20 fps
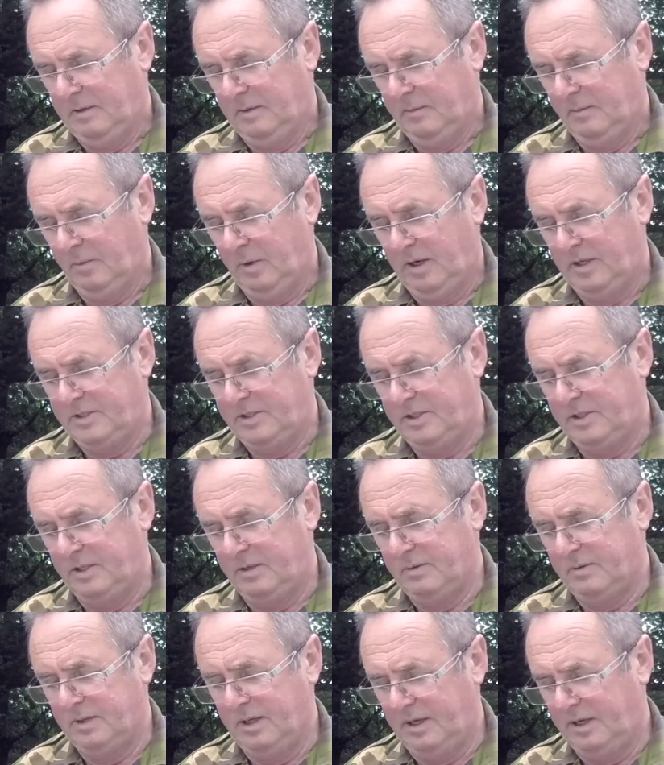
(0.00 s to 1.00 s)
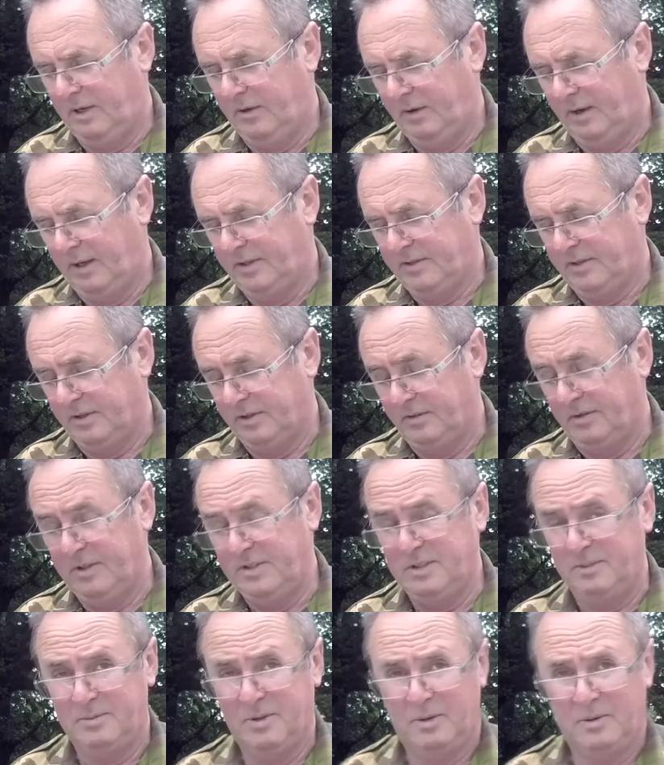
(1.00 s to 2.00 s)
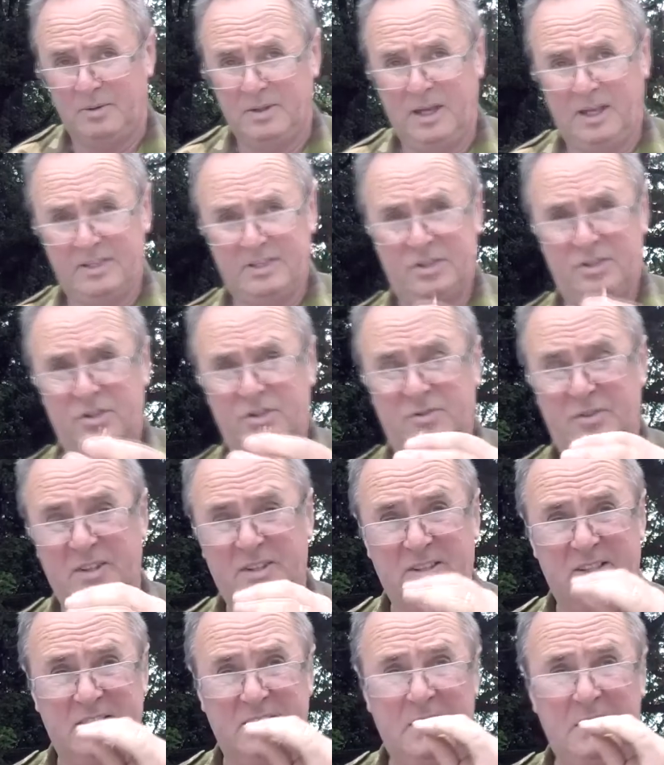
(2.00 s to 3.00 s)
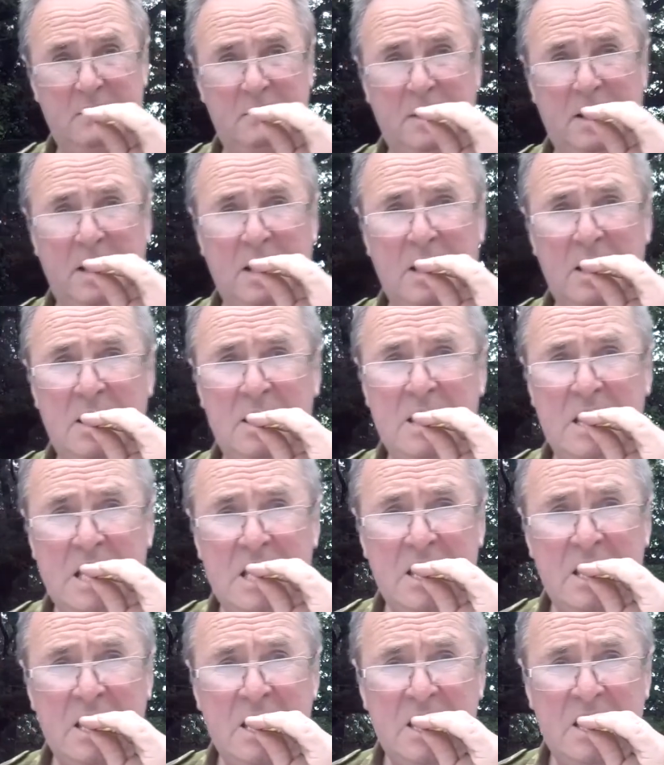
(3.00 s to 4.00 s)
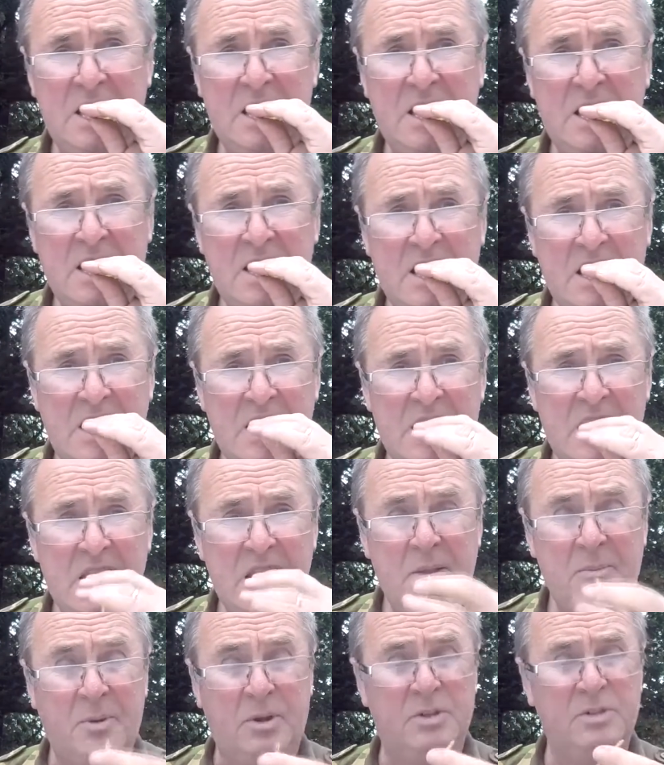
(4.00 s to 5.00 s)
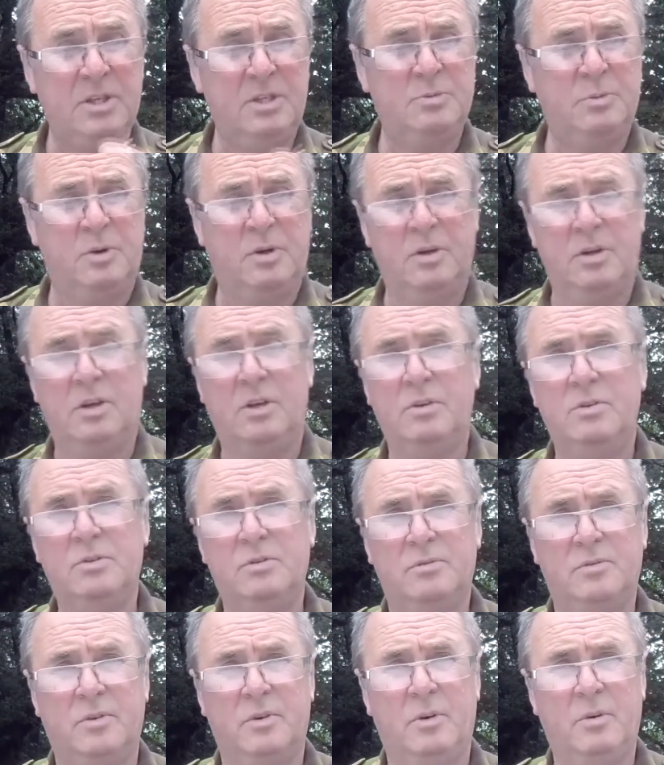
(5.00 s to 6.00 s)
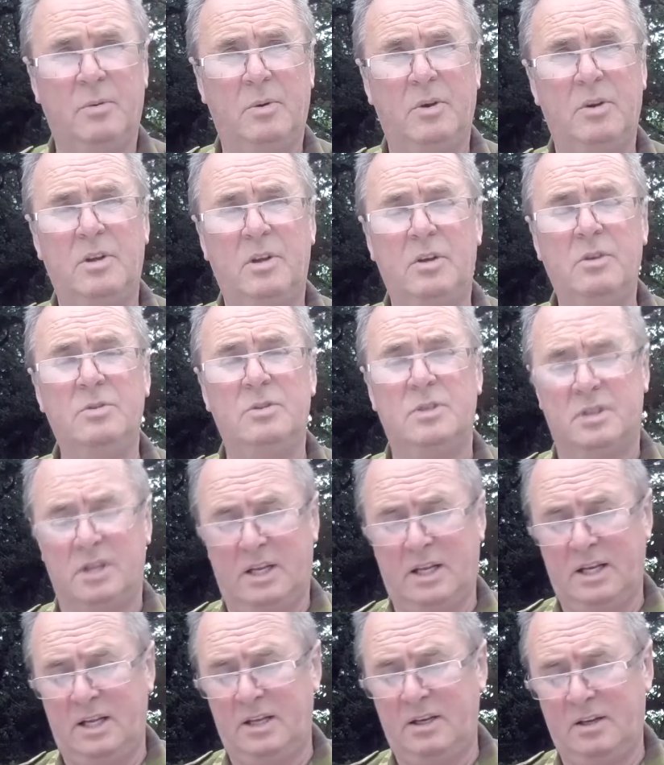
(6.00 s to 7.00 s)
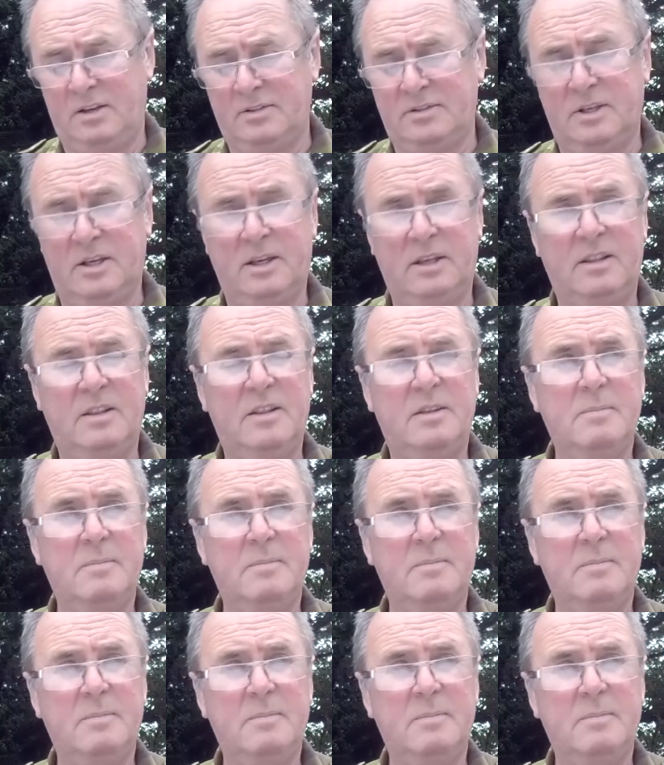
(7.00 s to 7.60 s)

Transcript: Why is he doing that, you're asking? The reason I'm doing that is it just fits the teeth better, because that's what we're going to use it for. We're going to use it to clean our teeth.